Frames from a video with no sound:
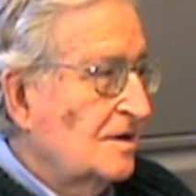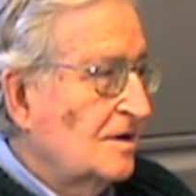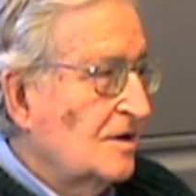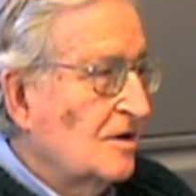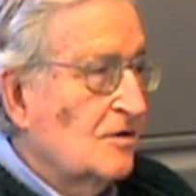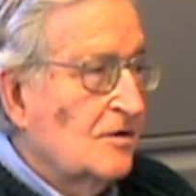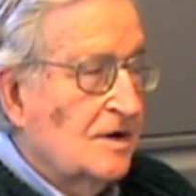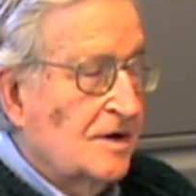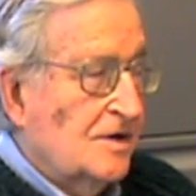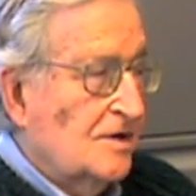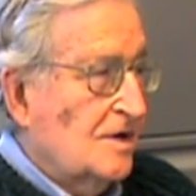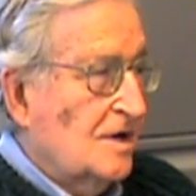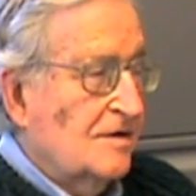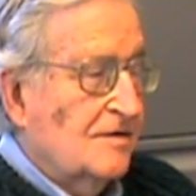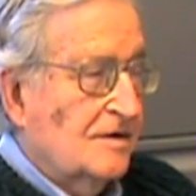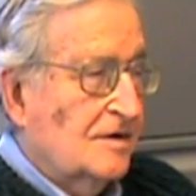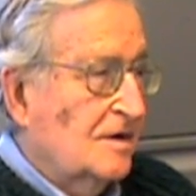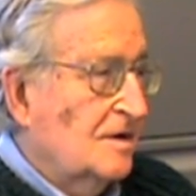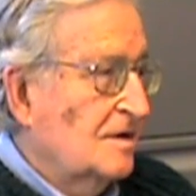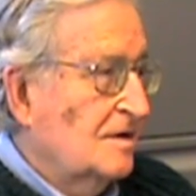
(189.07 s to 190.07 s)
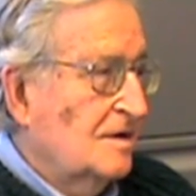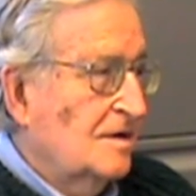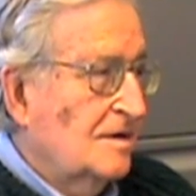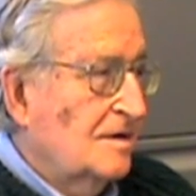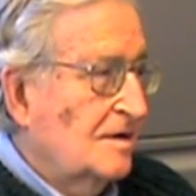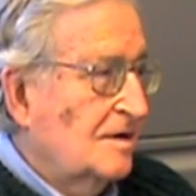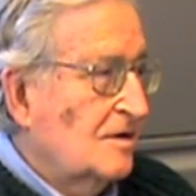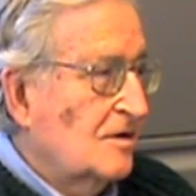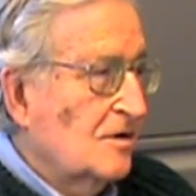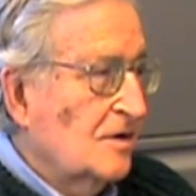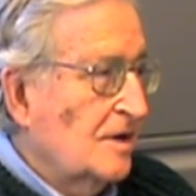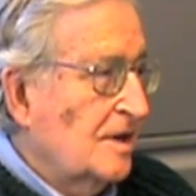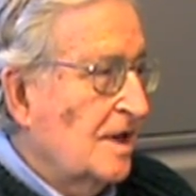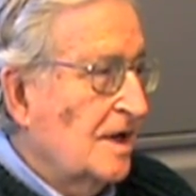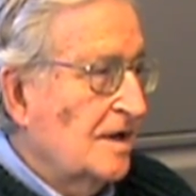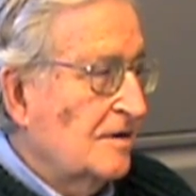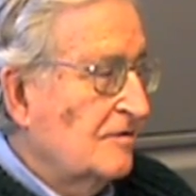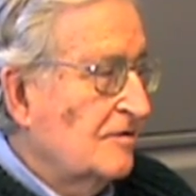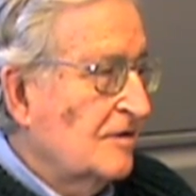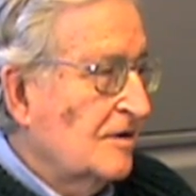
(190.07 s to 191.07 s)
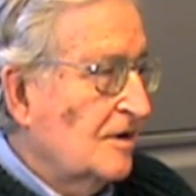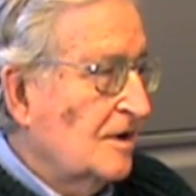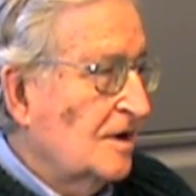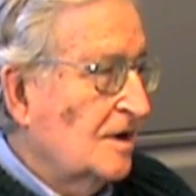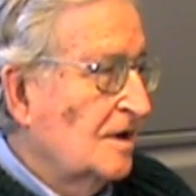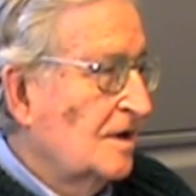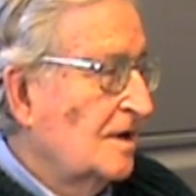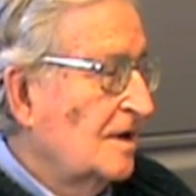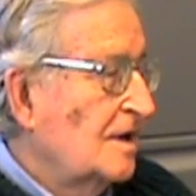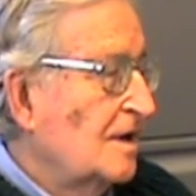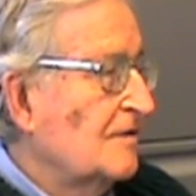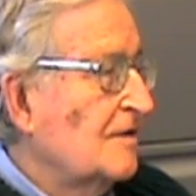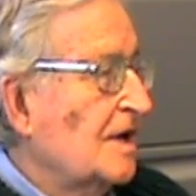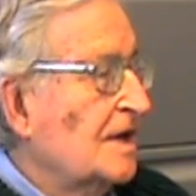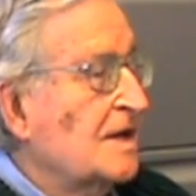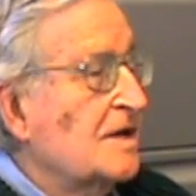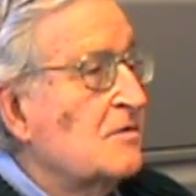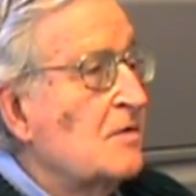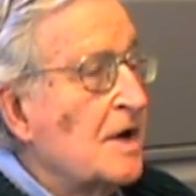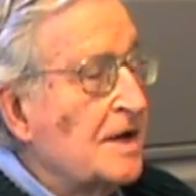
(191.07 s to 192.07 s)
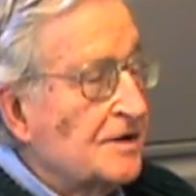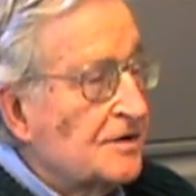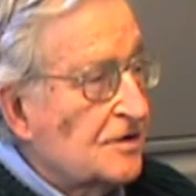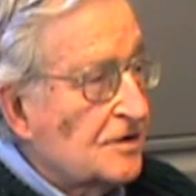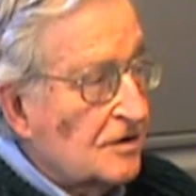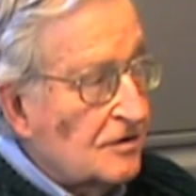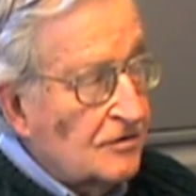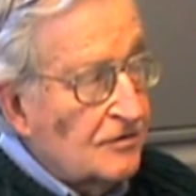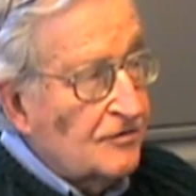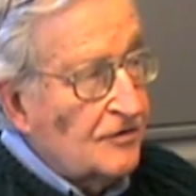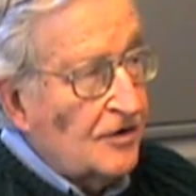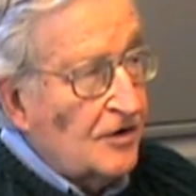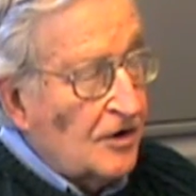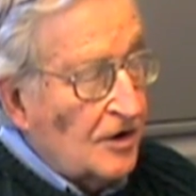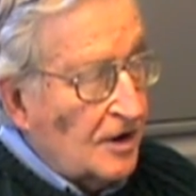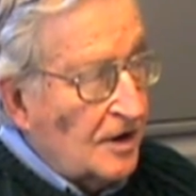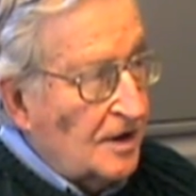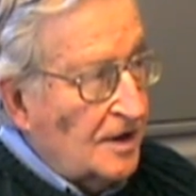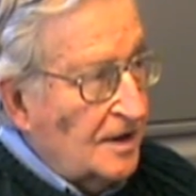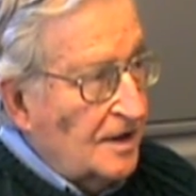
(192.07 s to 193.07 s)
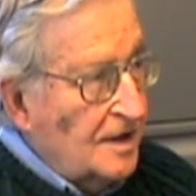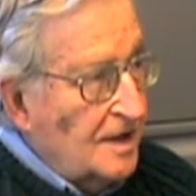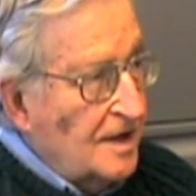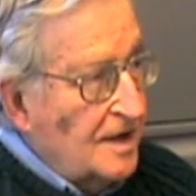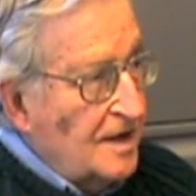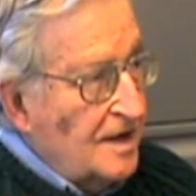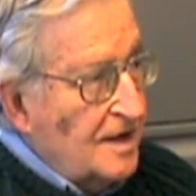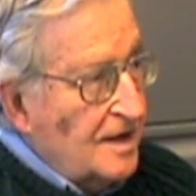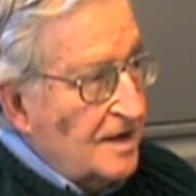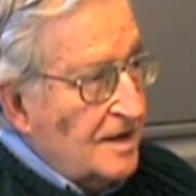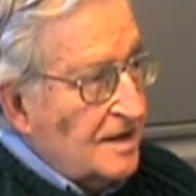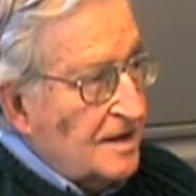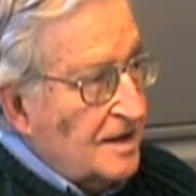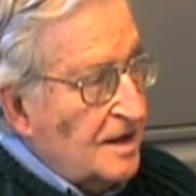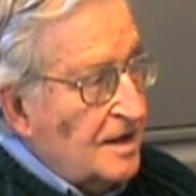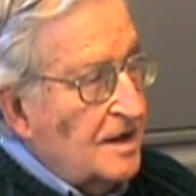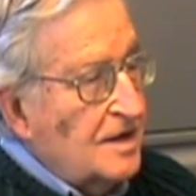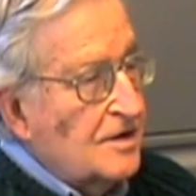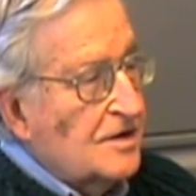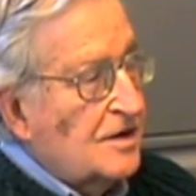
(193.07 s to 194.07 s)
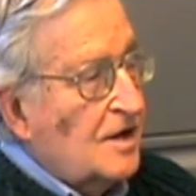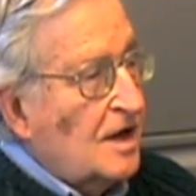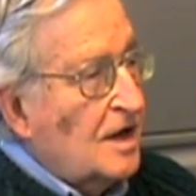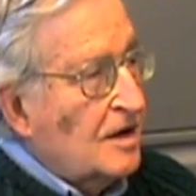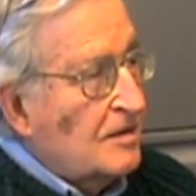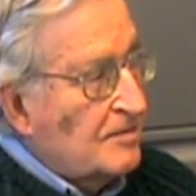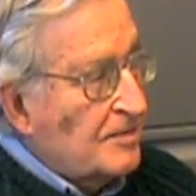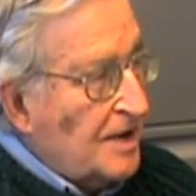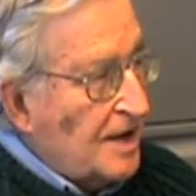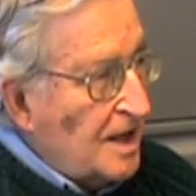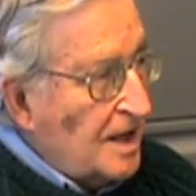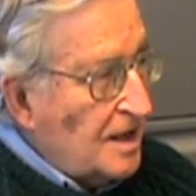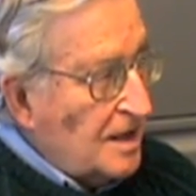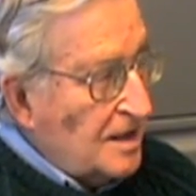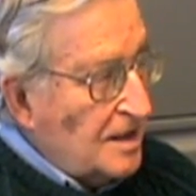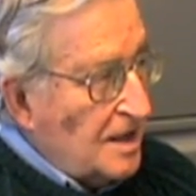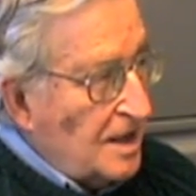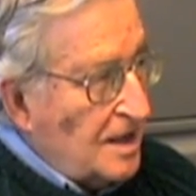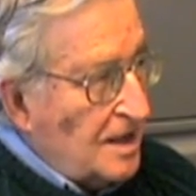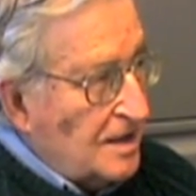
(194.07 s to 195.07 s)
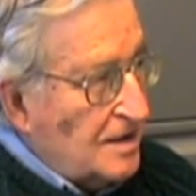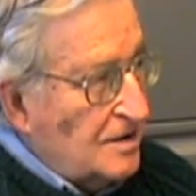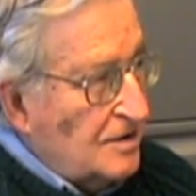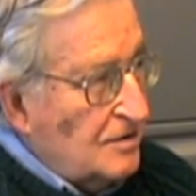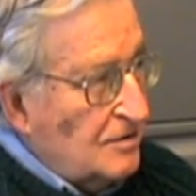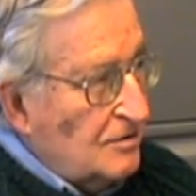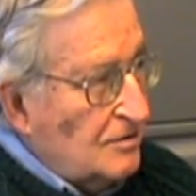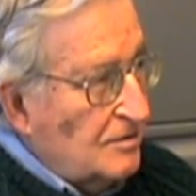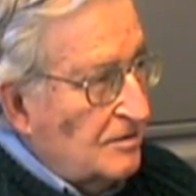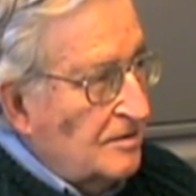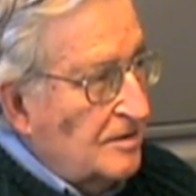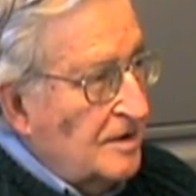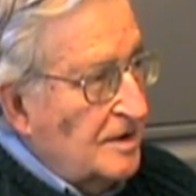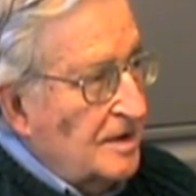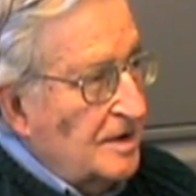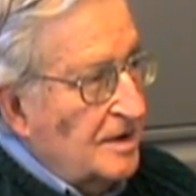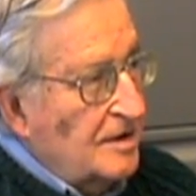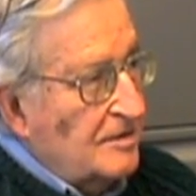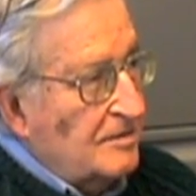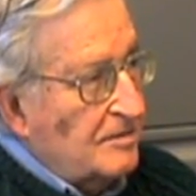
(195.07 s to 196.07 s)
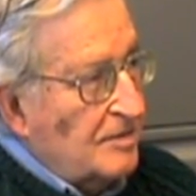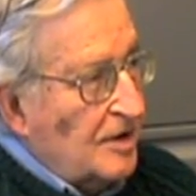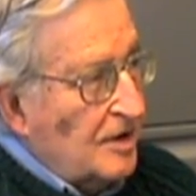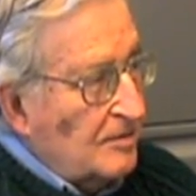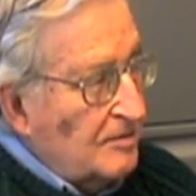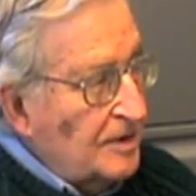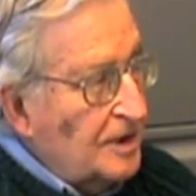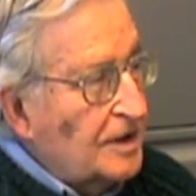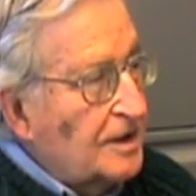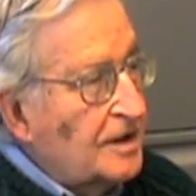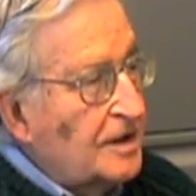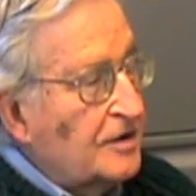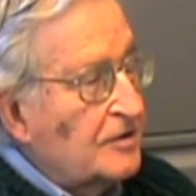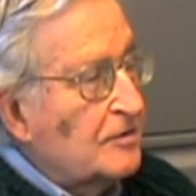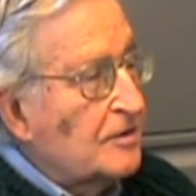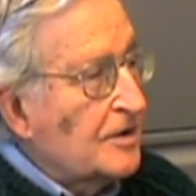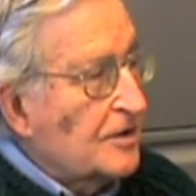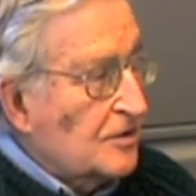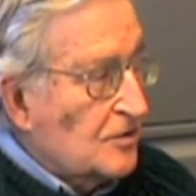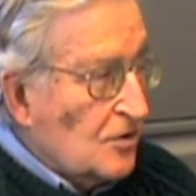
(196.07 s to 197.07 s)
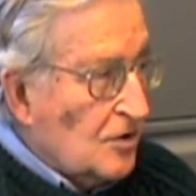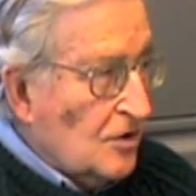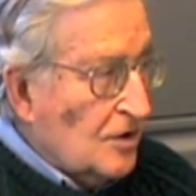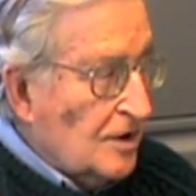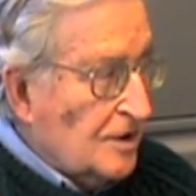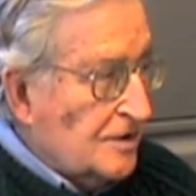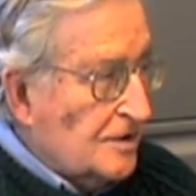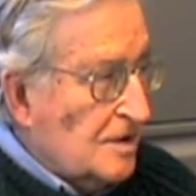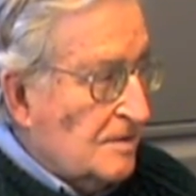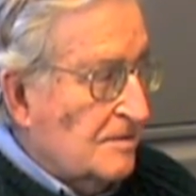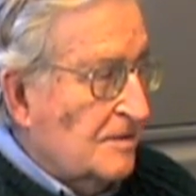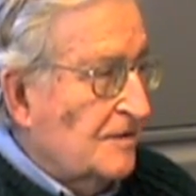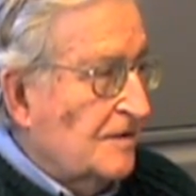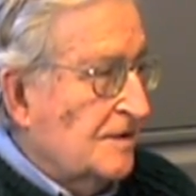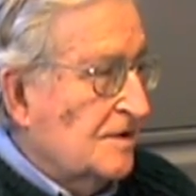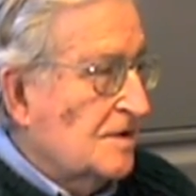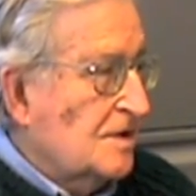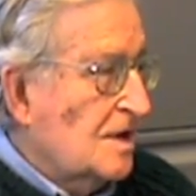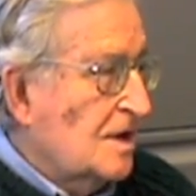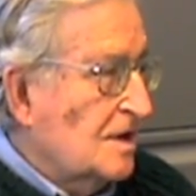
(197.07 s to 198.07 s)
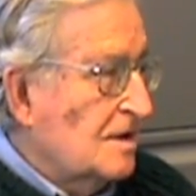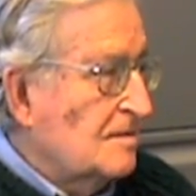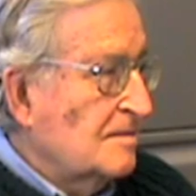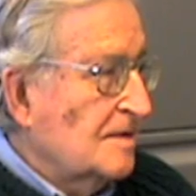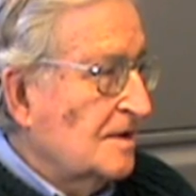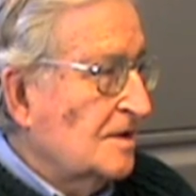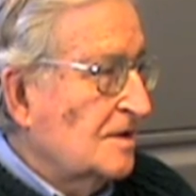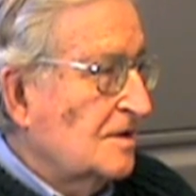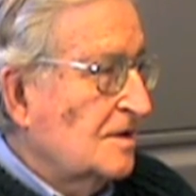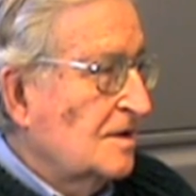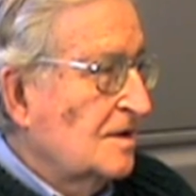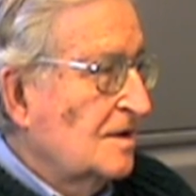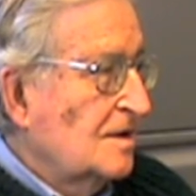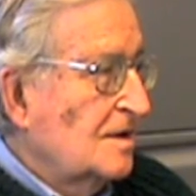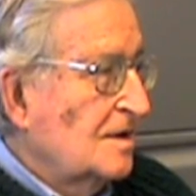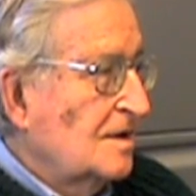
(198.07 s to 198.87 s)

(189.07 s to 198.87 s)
No one has ever gone that far. In fact, he went so far that his campaign had to publicly withdraw some of his statements.